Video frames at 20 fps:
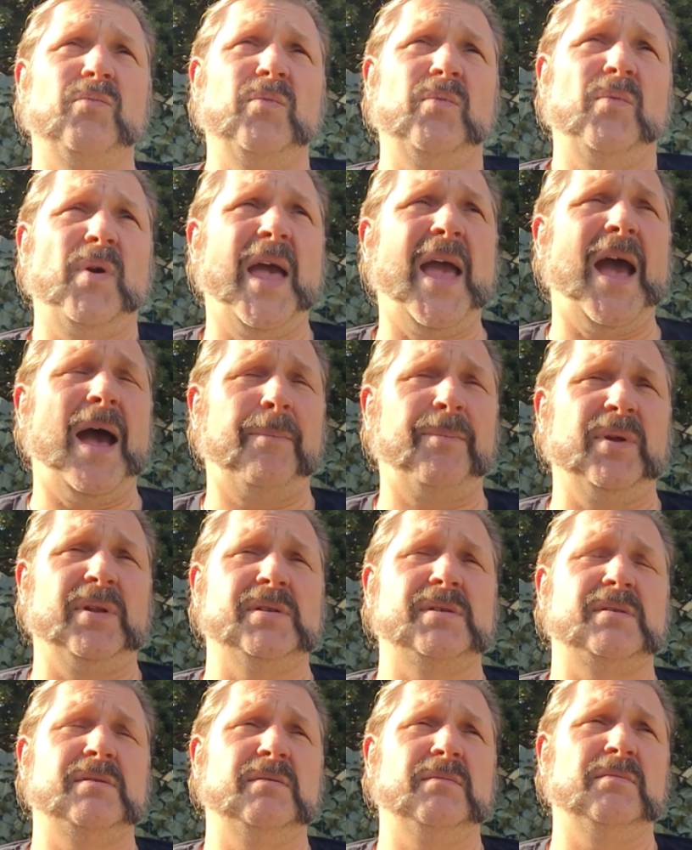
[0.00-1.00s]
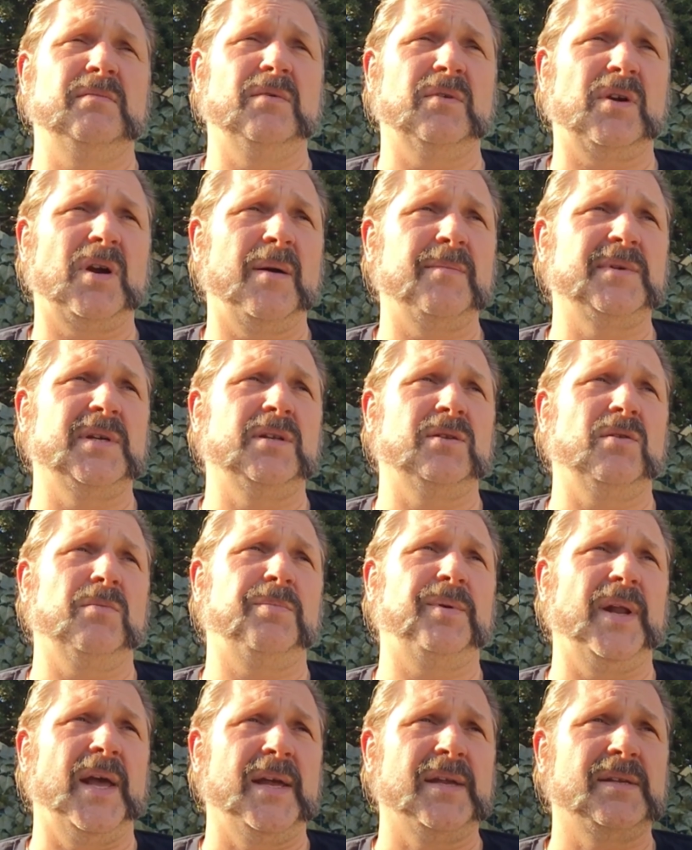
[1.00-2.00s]
happens and comes into
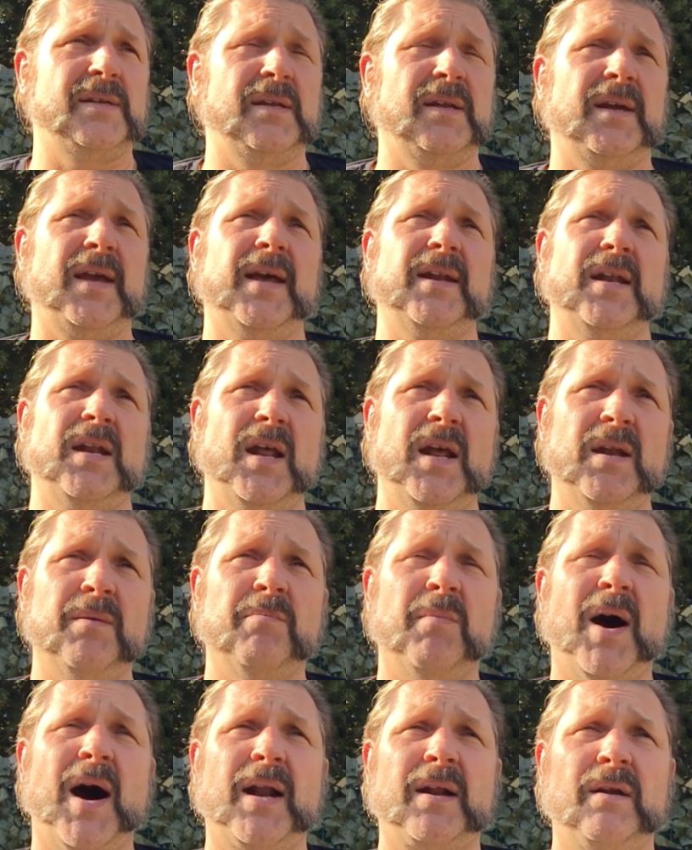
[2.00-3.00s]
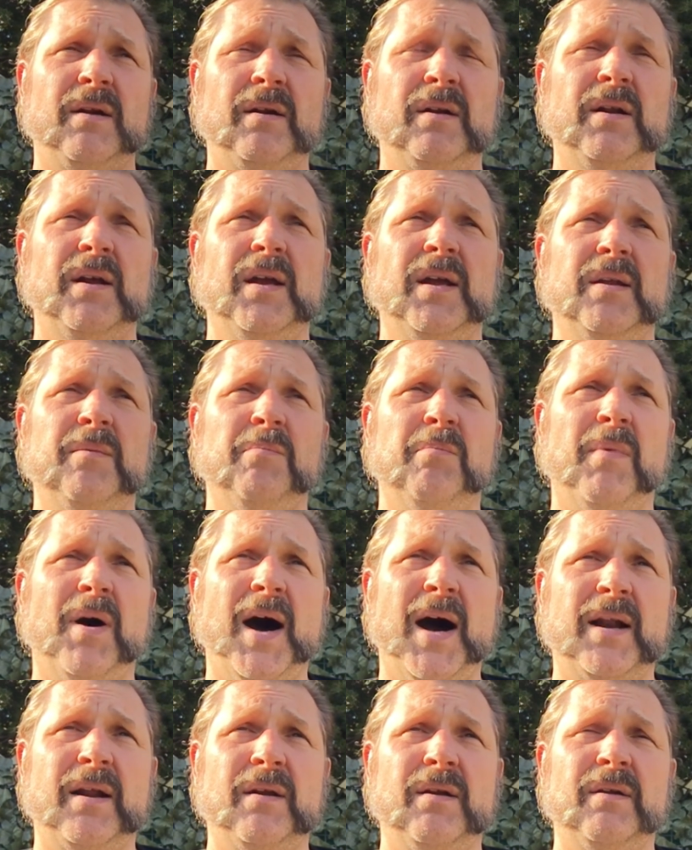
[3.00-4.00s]
place. And again, in
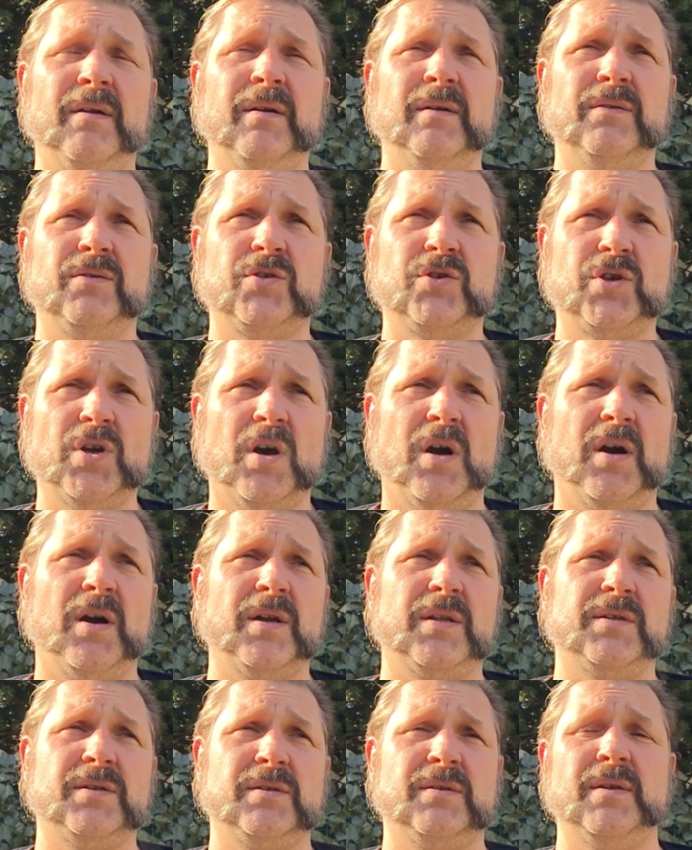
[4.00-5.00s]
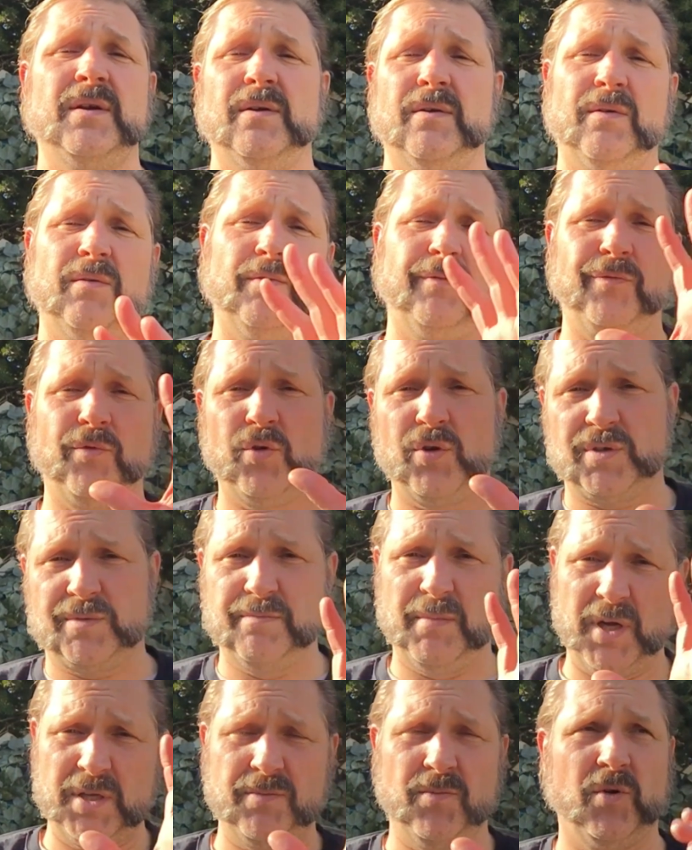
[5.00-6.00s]
modern charts, there are of course
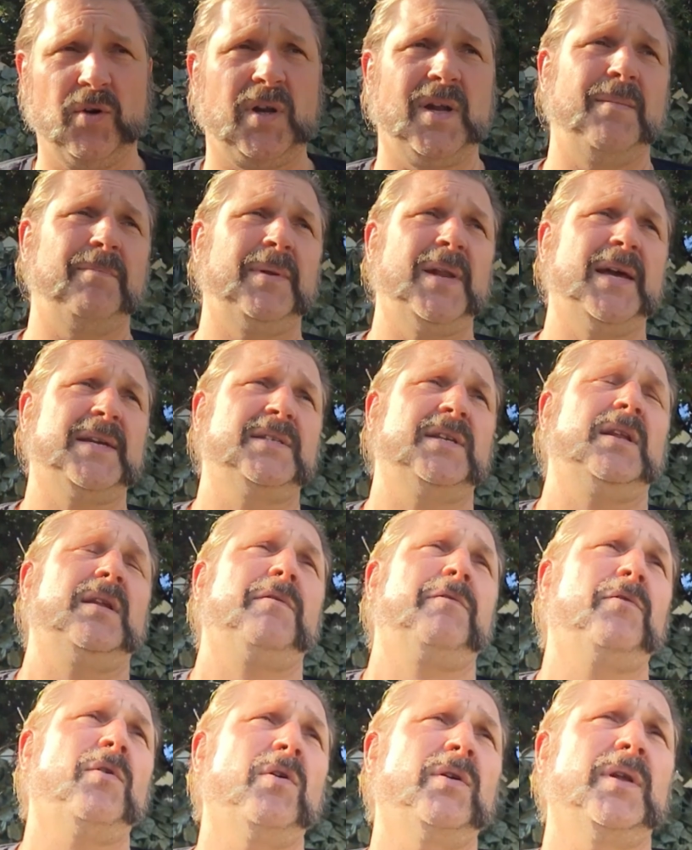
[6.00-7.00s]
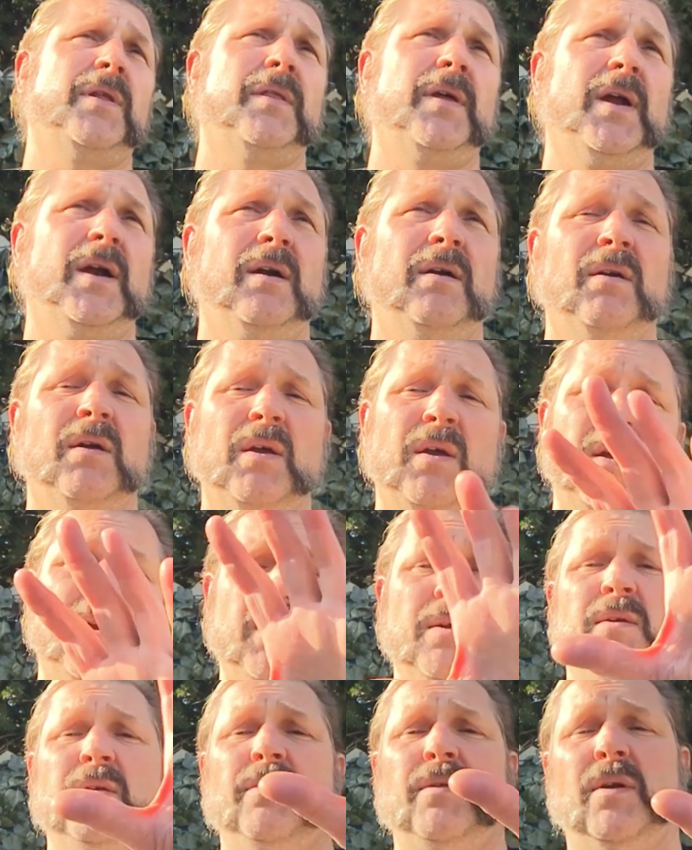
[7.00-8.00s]
much more complexity thrown in there.
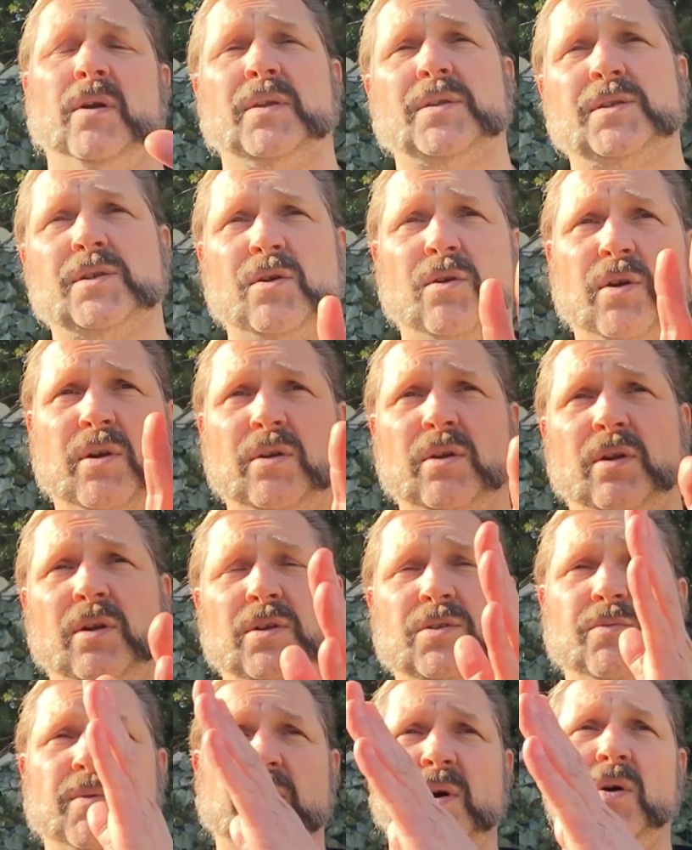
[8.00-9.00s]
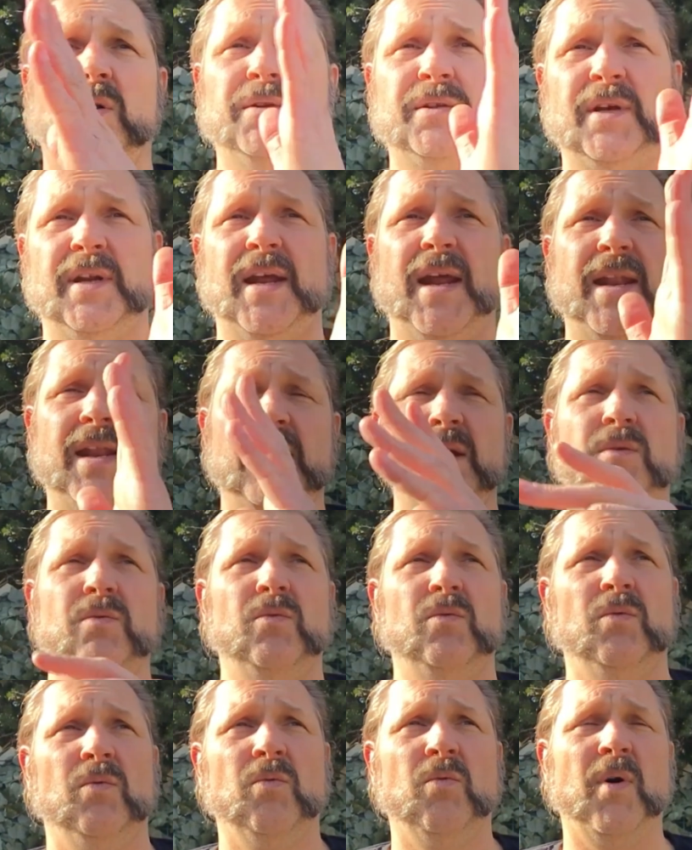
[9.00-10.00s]
There are circles with alternating
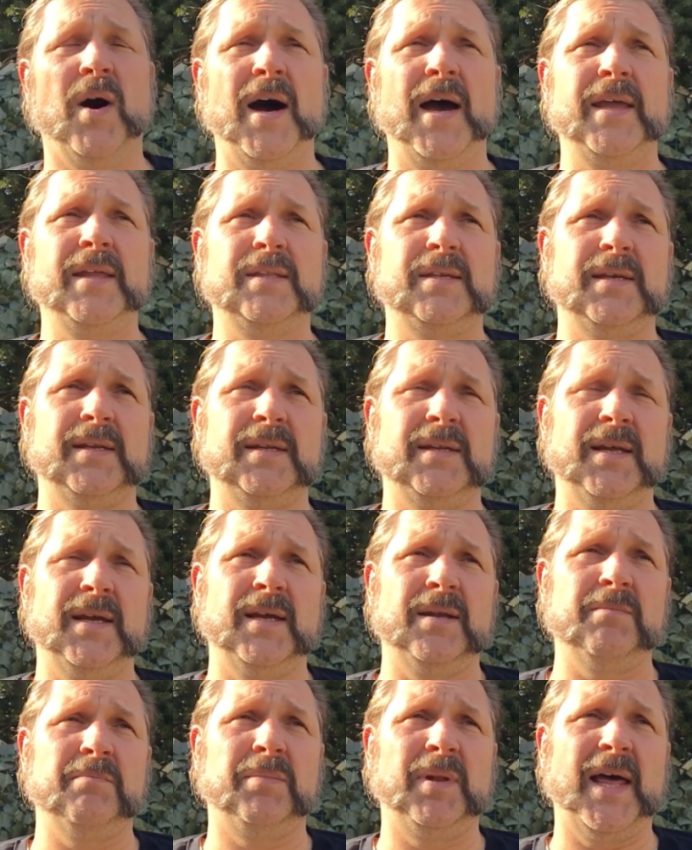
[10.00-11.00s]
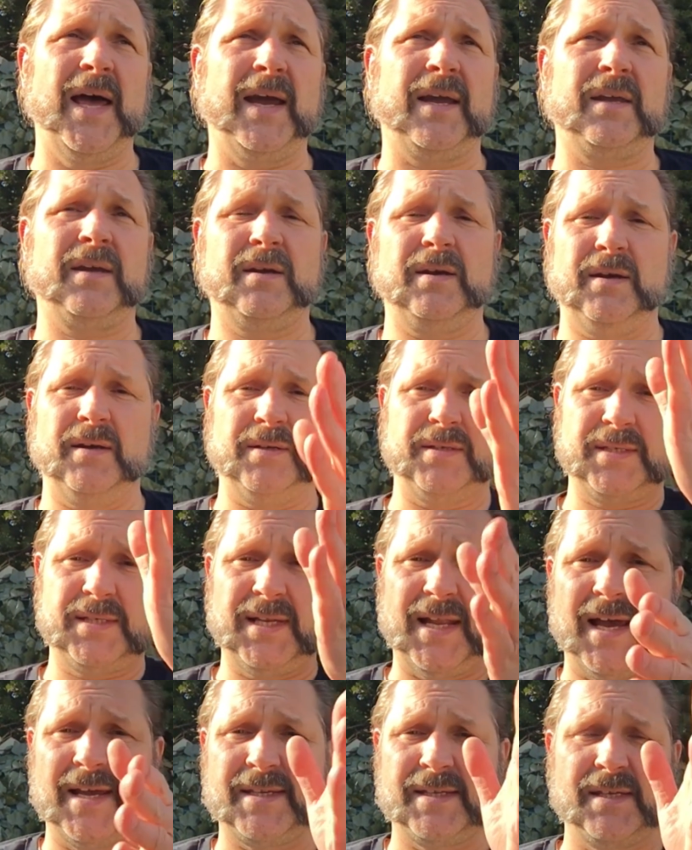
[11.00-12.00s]
white and black
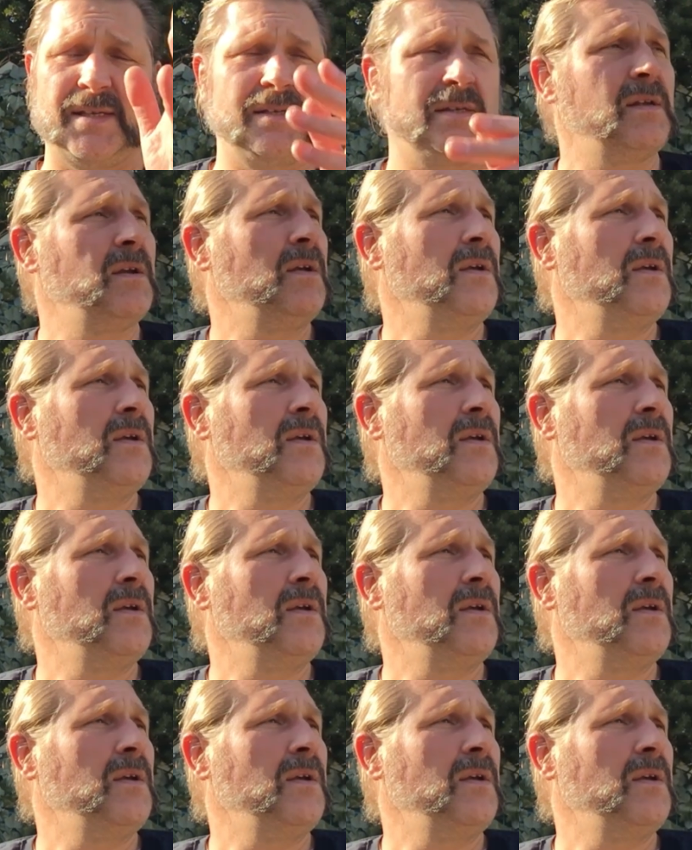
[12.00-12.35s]
slices